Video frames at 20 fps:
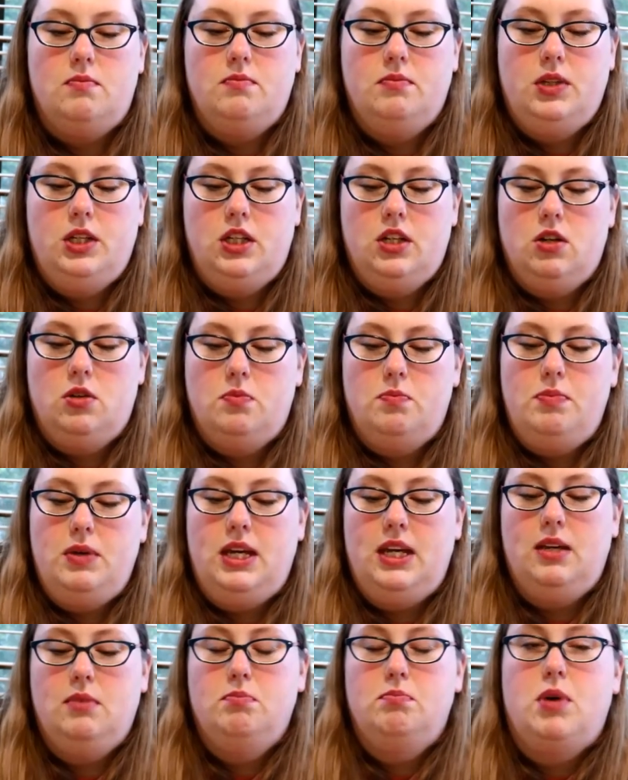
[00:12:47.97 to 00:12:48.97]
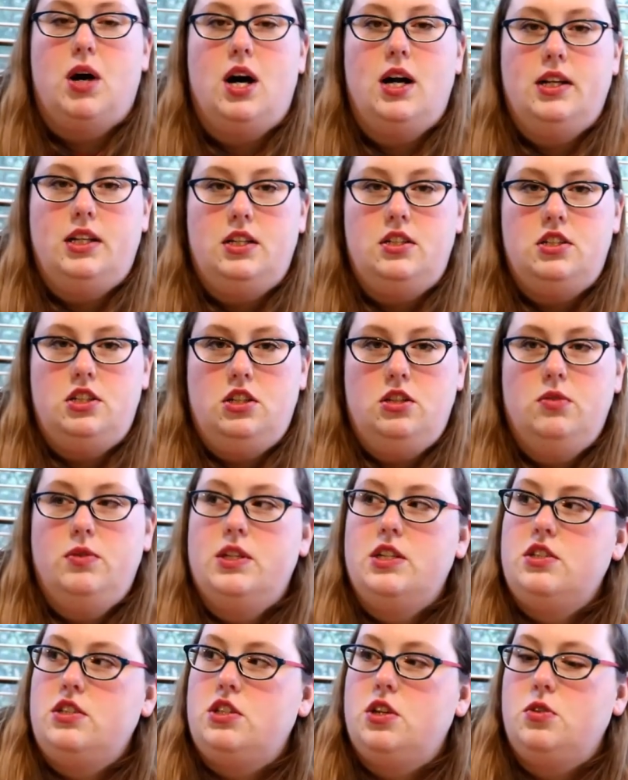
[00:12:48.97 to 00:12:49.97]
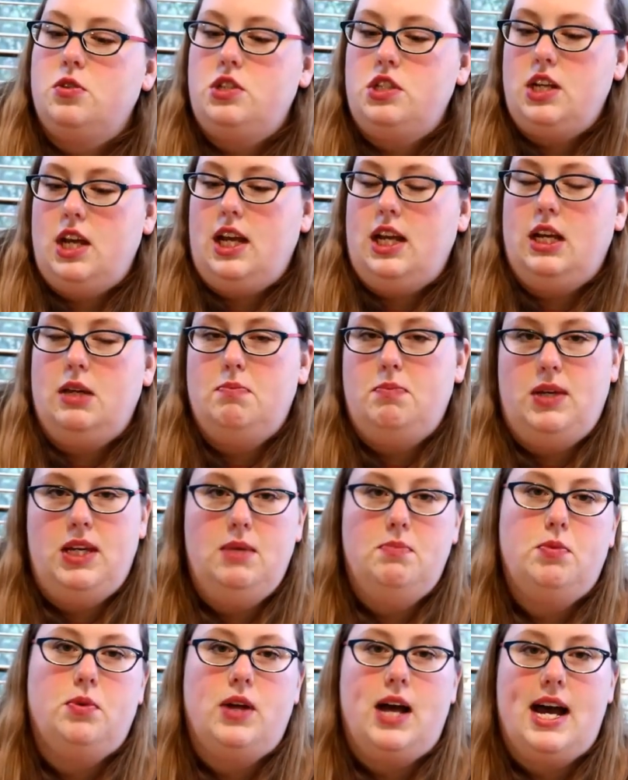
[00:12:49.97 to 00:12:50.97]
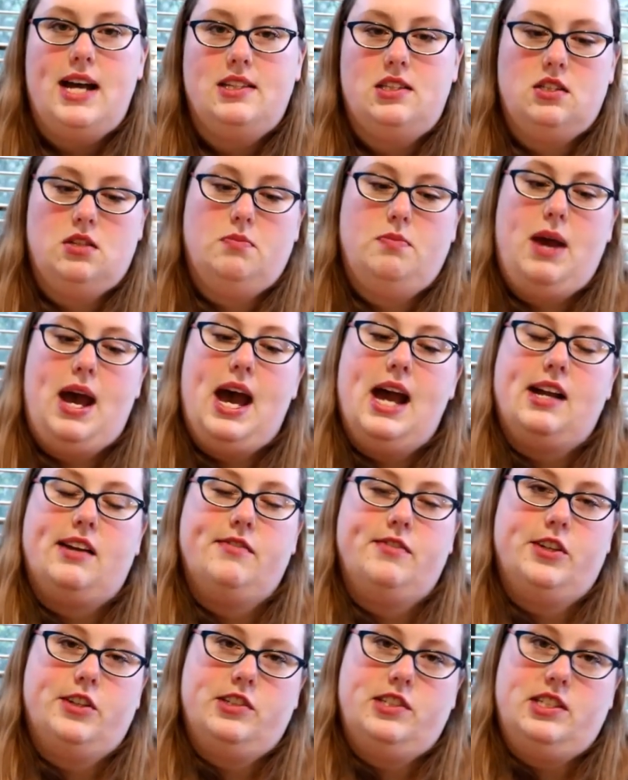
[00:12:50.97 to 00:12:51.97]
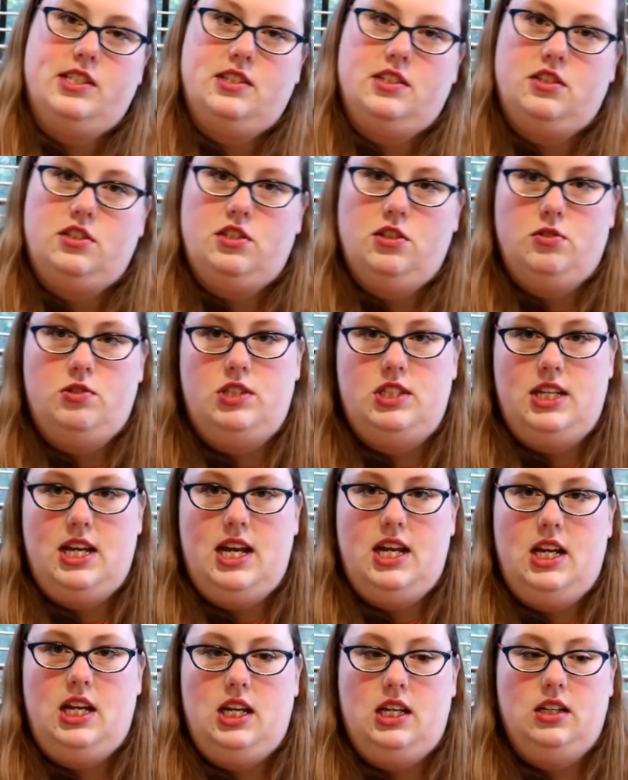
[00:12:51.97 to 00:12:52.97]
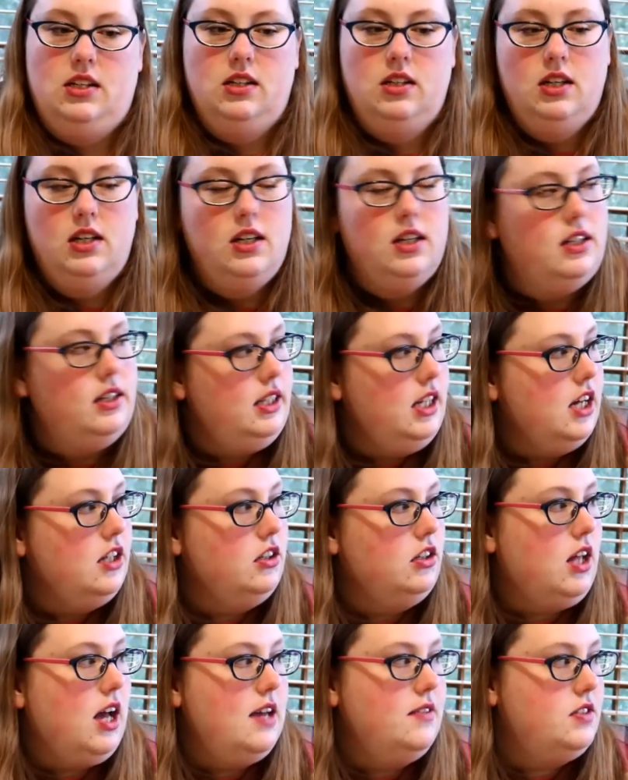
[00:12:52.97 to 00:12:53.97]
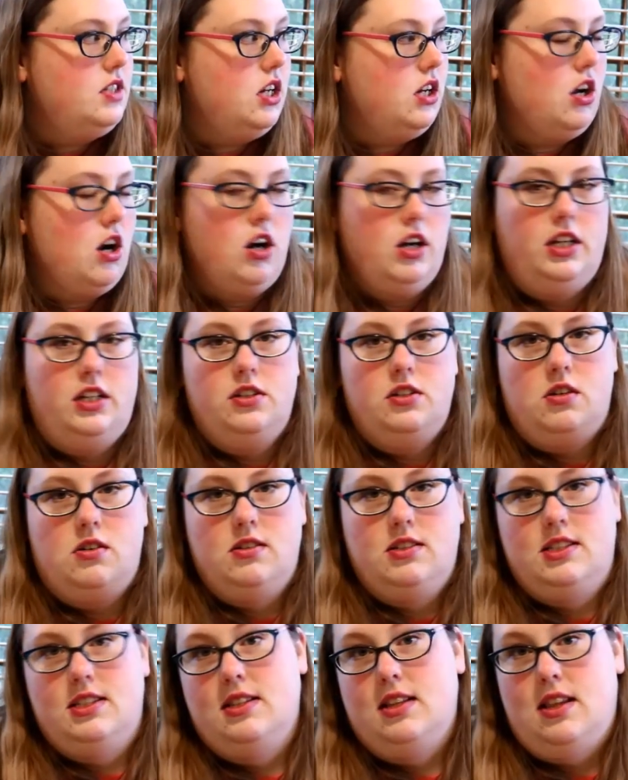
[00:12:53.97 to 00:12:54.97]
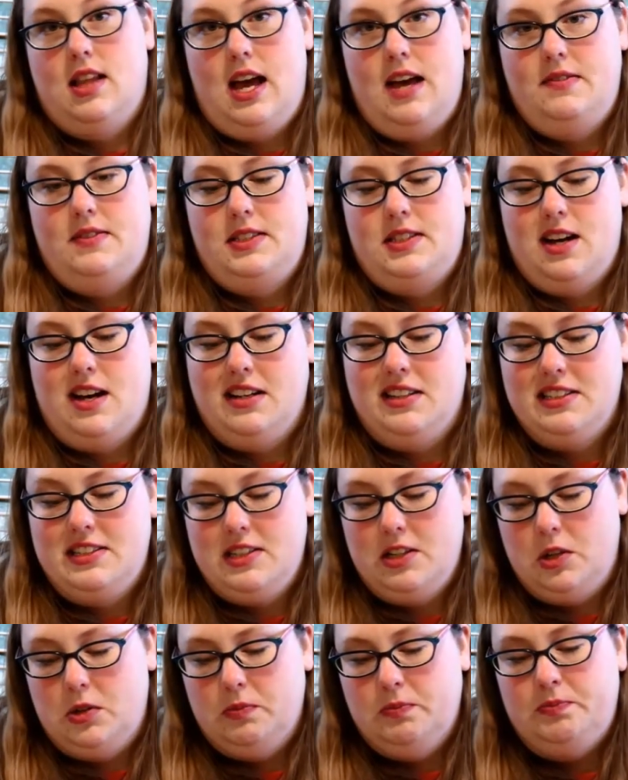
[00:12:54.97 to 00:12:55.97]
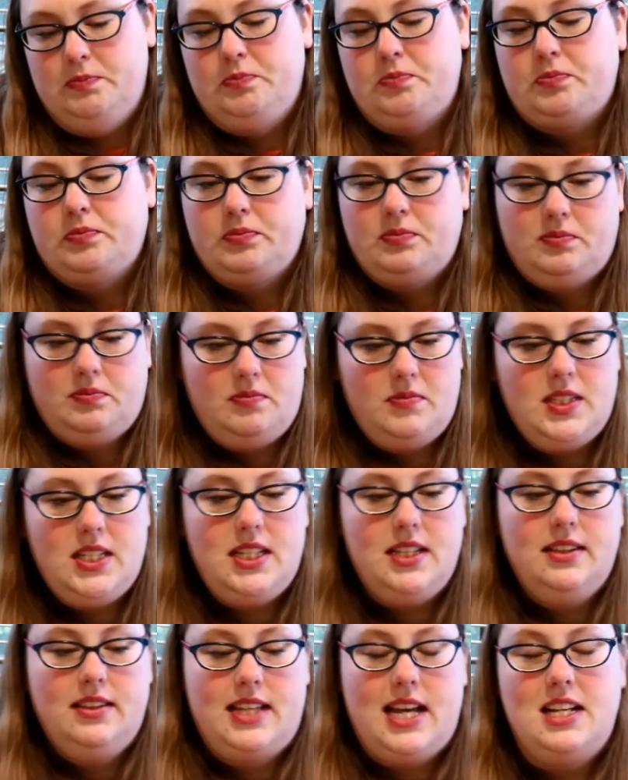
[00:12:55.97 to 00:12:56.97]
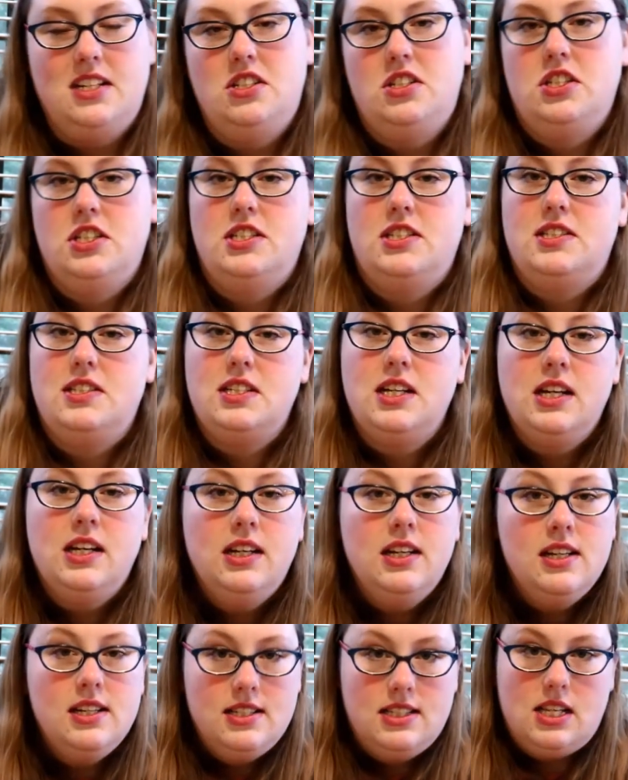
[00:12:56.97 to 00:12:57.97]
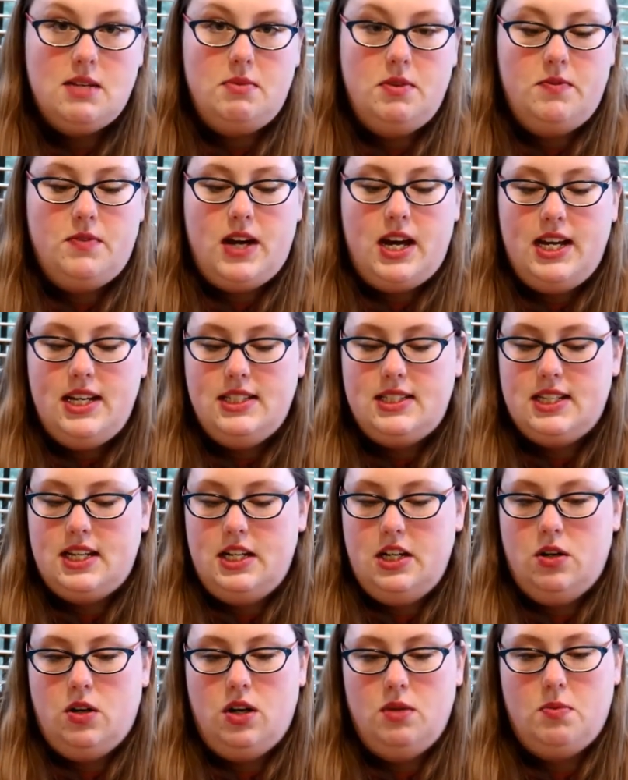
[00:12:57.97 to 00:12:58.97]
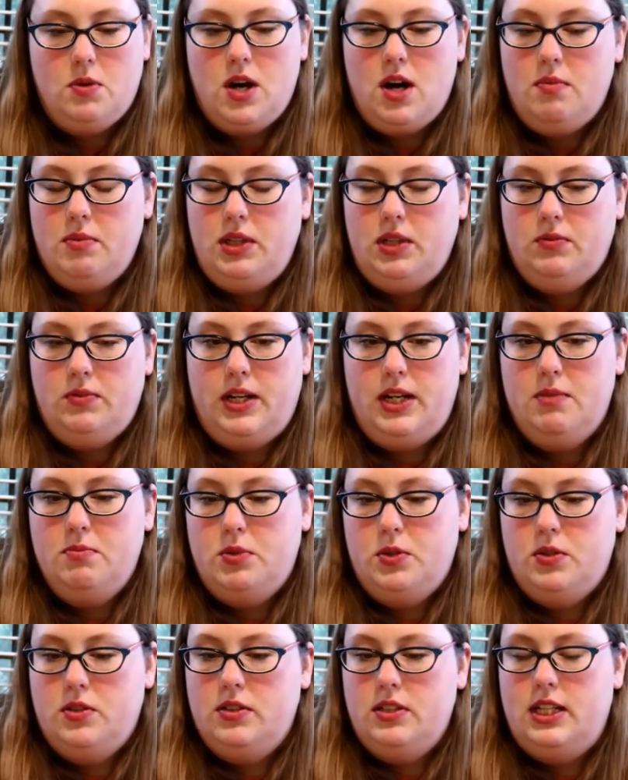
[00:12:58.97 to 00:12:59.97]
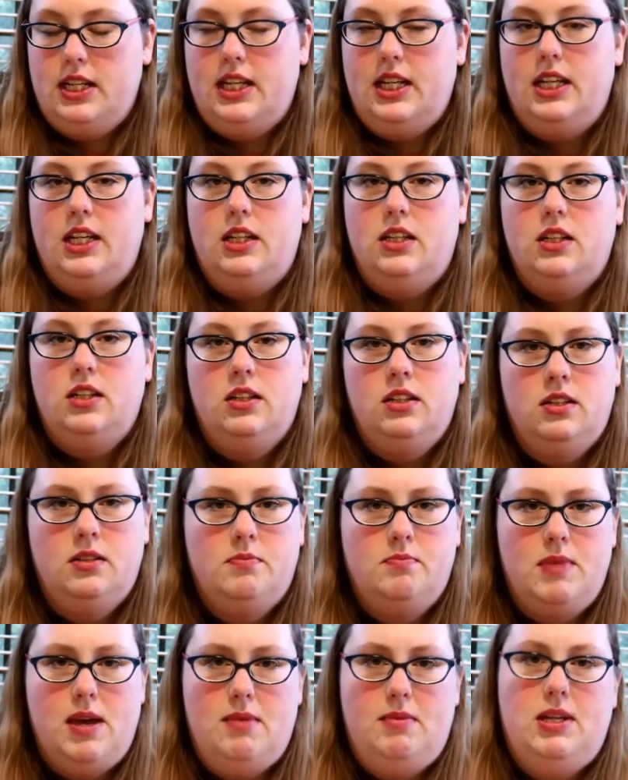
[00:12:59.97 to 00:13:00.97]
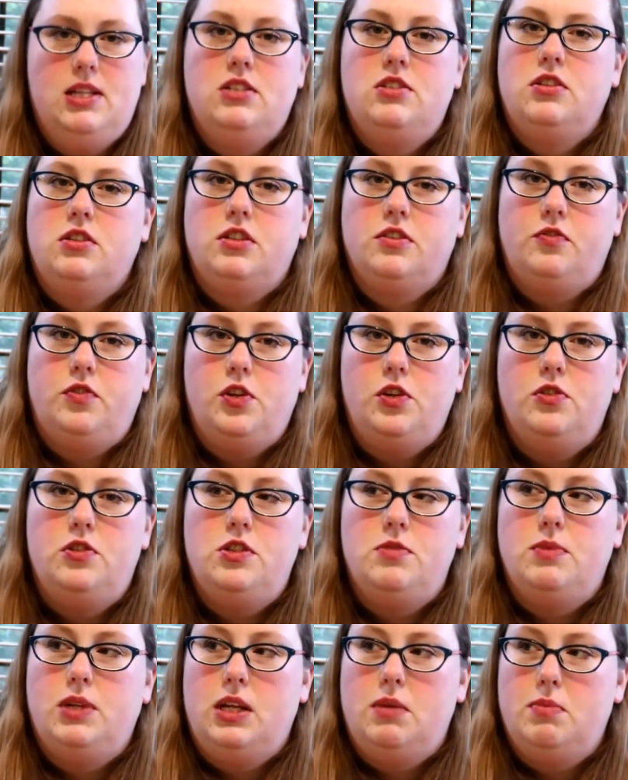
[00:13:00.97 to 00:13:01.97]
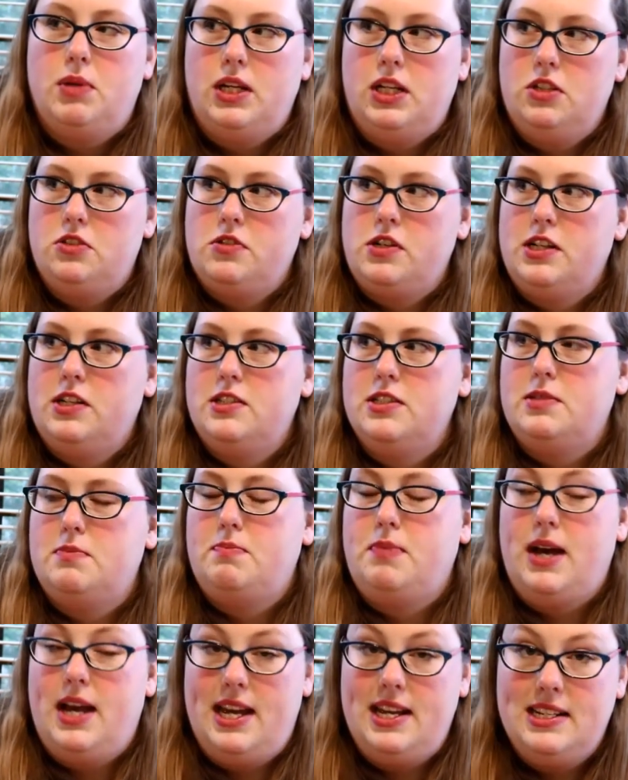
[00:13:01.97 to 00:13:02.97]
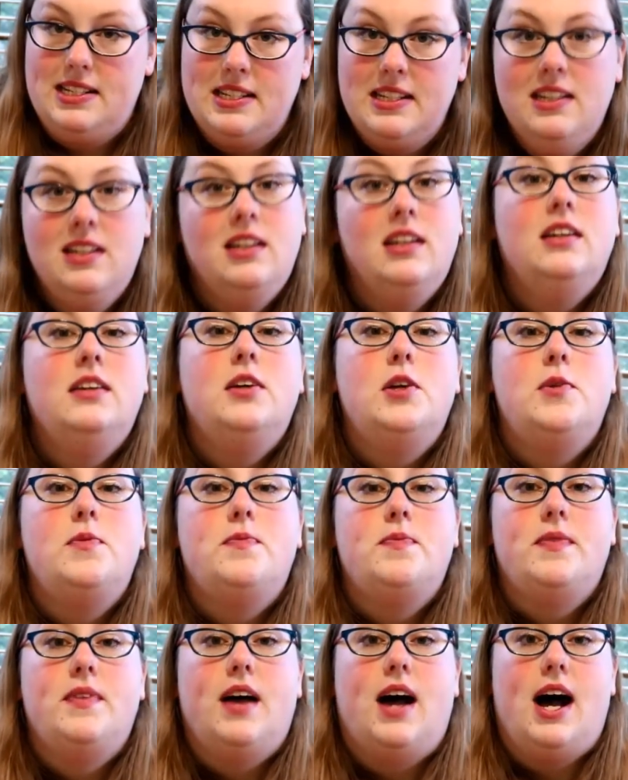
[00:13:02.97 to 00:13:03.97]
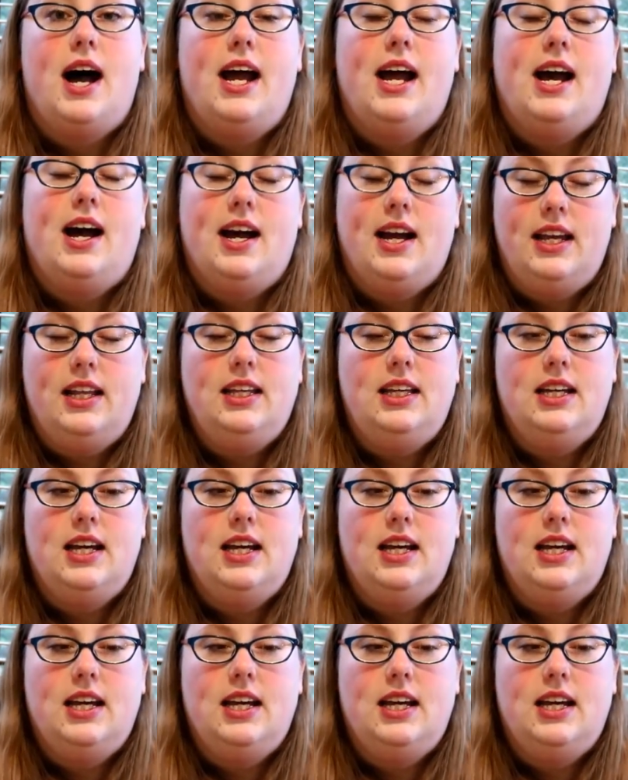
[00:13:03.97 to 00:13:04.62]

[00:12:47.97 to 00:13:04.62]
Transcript: you know, being bonded to and associating people as their pack versus associating the other livestock guardian dogs and the livestock. So that's just some advice. I know I probably rambled and maybe took a few too many bunny trails, but I highly,